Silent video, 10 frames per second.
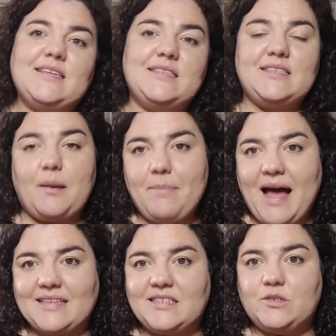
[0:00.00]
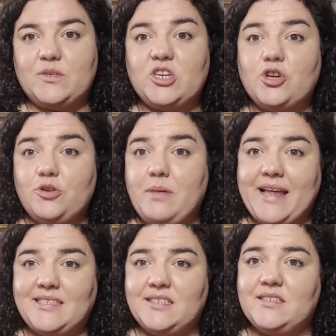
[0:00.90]
and some patterns, which are good
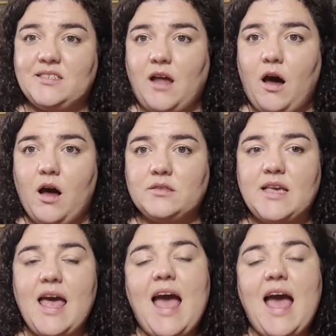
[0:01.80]
places to start,